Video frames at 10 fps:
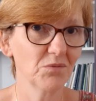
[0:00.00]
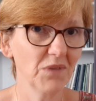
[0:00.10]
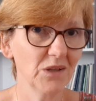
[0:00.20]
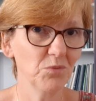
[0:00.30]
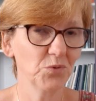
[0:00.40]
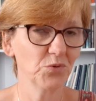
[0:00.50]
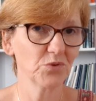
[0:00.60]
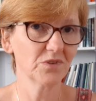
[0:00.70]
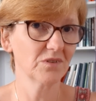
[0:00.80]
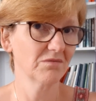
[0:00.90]

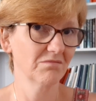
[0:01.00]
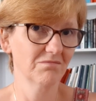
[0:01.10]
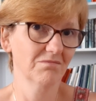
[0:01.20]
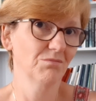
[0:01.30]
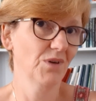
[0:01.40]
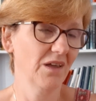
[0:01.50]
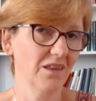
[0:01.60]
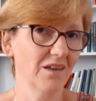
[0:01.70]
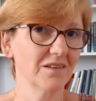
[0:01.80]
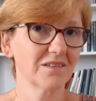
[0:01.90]
menopause by
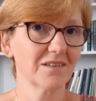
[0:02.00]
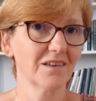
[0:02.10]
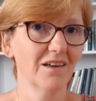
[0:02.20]
this.